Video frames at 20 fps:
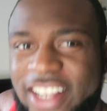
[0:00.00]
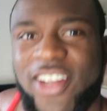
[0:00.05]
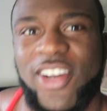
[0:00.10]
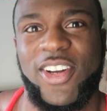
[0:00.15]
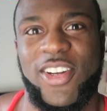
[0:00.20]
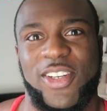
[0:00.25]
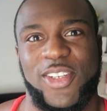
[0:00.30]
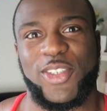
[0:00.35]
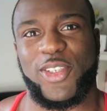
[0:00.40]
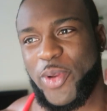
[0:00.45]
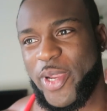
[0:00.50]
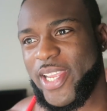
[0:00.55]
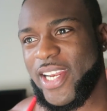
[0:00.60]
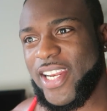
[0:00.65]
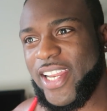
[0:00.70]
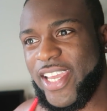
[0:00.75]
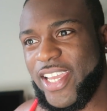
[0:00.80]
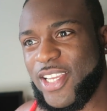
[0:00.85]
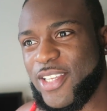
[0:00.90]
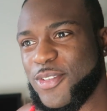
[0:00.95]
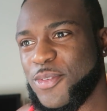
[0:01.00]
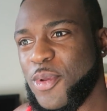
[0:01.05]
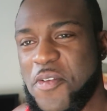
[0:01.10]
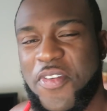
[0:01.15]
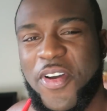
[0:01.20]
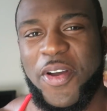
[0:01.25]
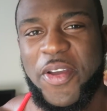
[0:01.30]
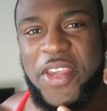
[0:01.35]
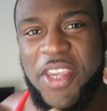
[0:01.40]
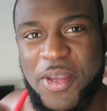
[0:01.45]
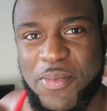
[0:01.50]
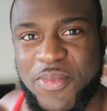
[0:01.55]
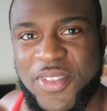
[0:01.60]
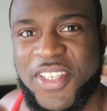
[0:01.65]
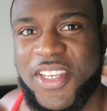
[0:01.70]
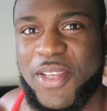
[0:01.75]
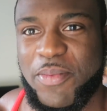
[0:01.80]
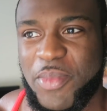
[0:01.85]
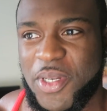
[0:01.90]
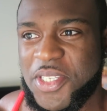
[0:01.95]
I can't train legs without
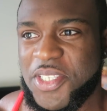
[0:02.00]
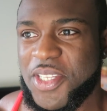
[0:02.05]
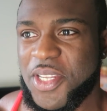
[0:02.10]
emptying my